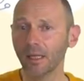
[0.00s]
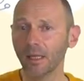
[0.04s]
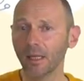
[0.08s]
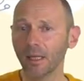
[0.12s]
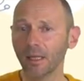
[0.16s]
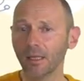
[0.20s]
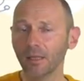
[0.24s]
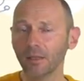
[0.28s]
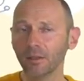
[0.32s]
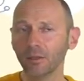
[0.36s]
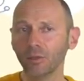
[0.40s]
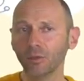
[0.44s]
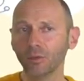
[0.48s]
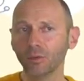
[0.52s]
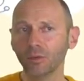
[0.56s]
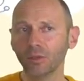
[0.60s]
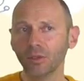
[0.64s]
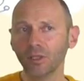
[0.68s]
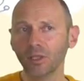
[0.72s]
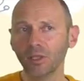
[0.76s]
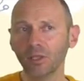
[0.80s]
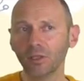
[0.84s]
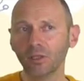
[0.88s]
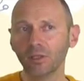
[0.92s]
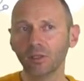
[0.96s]
and you
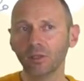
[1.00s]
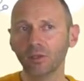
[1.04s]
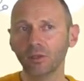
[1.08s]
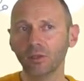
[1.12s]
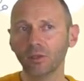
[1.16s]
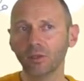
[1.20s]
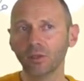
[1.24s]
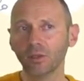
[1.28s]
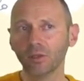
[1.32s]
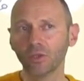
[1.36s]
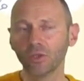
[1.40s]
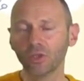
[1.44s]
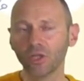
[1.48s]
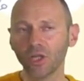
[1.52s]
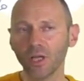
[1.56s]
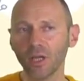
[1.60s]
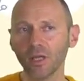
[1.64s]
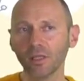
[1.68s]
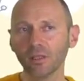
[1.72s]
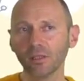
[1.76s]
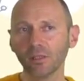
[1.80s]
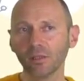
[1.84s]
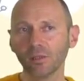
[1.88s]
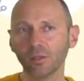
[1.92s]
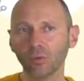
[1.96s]
need a
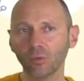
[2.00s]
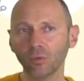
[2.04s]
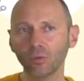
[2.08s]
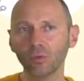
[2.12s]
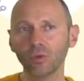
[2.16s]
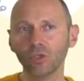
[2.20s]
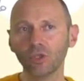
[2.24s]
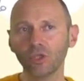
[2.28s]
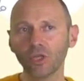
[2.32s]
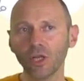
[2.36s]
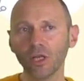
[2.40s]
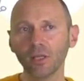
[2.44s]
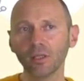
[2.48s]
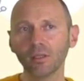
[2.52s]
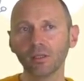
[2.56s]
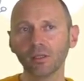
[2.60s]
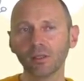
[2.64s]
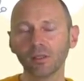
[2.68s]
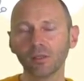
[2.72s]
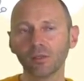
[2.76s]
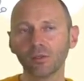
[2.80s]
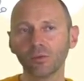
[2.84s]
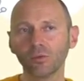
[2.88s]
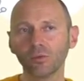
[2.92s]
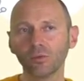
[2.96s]
good
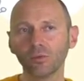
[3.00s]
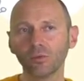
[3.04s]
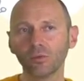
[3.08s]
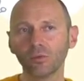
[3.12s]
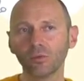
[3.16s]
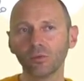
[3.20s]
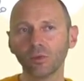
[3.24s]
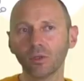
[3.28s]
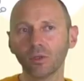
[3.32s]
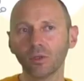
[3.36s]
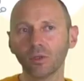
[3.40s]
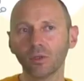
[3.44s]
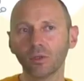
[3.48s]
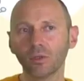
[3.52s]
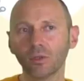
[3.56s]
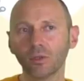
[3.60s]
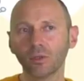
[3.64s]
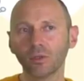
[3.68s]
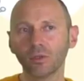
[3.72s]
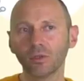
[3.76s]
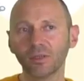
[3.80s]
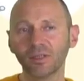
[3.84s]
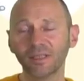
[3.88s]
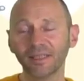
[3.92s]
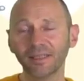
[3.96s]
chance
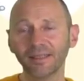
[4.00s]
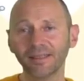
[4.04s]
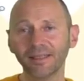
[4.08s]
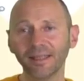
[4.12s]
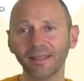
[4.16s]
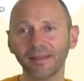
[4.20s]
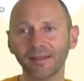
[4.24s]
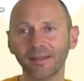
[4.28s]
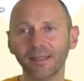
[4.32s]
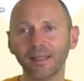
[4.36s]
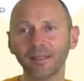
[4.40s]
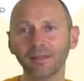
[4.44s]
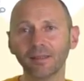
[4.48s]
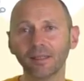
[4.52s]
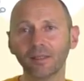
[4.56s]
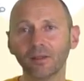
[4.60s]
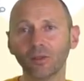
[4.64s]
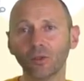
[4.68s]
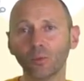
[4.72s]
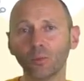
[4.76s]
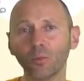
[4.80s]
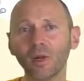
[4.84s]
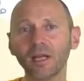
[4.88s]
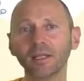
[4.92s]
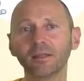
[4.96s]
to detect that
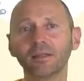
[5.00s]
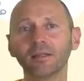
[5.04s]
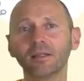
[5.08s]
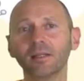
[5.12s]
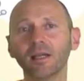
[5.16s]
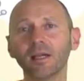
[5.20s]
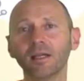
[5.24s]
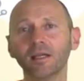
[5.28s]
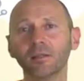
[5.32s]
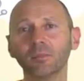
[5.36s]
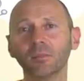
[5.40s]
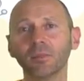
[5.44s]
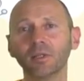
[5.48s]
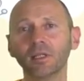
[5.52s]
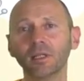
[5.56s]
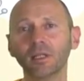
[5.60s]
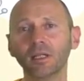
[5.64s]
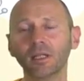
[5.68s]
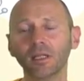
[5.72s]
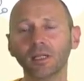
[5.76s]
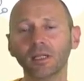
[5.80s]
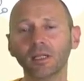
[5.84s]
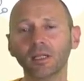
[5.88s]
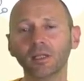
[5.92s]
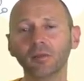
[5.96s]
at the right time.
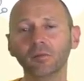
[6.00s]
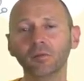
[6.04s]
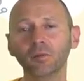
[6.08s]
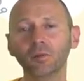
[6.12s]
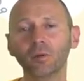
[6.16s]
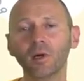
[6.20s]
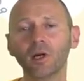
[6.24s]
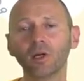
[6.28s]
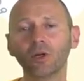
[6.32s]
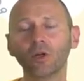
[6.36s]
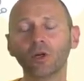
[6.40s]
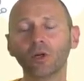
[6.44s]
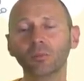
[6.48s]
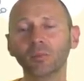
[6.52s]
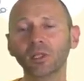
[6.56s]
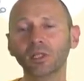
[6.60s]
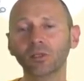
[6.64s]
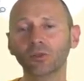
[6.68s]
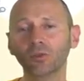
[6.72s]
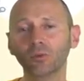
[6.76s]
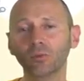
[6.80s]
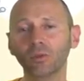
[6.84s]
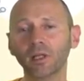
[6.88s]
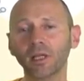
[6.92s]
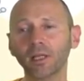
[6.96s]
If you are
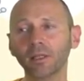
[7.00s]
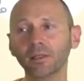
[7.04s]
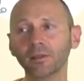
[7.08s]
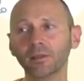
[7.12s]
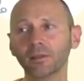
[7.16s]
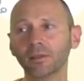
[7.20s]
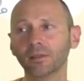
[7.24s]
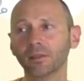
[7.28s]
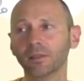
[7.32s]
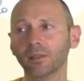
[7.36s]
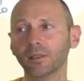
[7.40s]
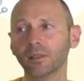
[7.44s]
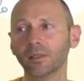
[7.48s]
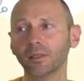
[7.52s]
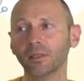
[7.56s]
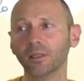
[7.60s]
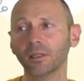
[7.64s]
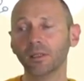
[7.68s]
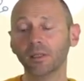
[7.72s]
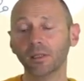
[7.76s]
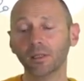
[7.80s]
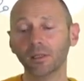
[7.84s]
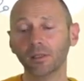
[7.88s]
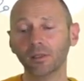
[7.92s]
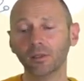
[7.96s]
coming too late,
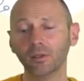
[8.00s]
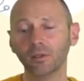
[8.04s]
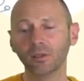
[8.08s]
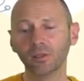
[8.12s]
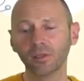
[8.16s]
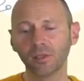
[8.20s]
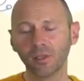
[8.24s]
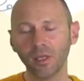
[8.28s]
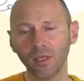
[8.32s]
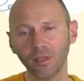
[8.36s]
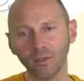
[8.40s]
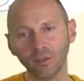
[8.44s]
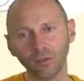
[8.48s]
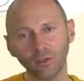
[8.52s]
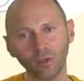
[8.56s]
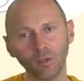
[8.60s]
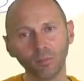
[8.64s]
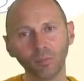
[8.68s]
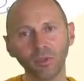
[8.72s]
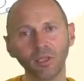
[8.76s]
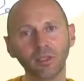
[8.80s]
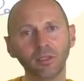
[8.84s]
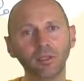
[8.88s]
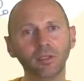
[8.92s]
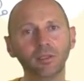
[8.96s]
the sand
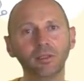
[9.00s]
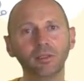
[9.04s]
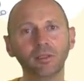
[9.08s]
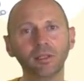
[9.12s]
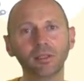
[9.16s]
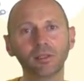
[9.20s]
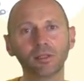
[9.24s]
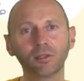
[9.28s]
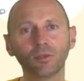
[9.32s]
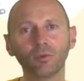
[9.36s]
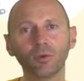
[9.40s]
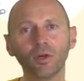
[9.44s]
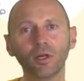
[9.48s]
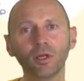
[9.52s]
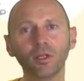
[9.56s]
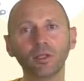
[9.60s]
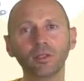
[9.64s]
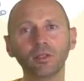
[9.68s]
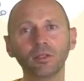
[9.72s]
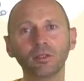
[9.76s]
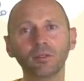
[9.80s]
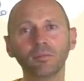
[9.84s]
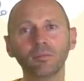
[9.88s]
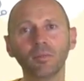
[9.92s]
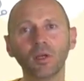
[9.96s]
completely
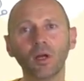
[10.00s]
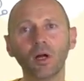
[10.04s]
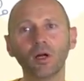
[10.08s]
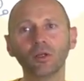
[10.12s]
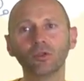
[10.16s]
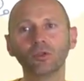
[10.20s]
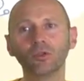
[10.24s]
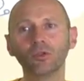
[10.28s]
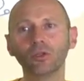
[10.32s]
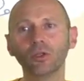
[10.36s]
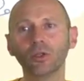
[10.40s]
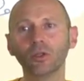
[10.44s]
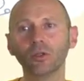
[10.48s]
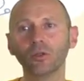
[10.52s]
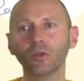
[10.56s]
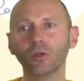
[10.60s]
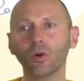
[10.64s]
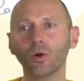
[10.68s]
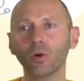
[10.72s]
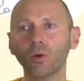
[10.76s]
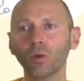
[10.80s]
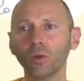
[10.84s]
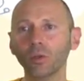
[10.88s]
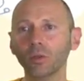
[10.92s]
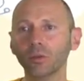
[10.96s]
destroyed and
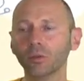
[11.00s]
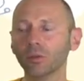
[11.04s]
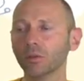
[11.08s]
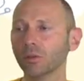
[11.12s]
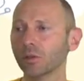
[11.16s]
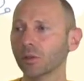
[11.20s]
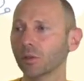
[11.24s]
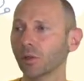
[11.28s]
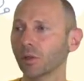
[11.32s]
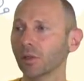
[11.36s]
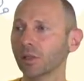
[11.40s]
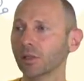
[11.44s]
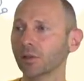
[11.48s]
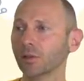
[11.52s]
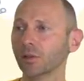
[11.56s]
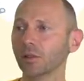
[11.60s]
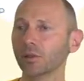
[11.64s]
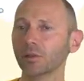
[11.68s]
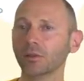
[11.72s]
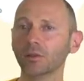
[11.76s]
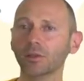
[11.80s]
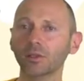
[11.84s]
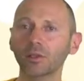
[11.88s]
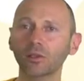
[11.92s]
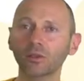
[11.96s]
turned all the
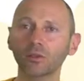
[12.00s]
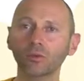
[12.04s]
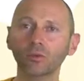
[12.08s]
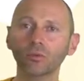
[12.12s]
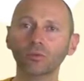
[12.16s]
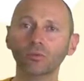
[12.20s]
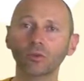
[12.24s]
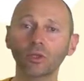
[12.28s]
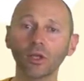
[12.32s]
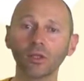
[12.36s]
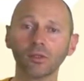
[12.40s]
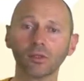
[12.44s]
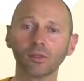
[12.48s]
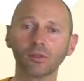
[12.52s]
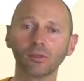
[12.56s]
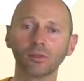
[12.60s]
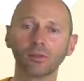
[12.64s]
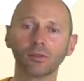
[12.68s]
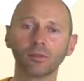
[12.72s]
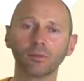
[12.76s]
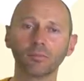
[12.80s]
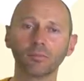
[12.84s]
skeleton into dust.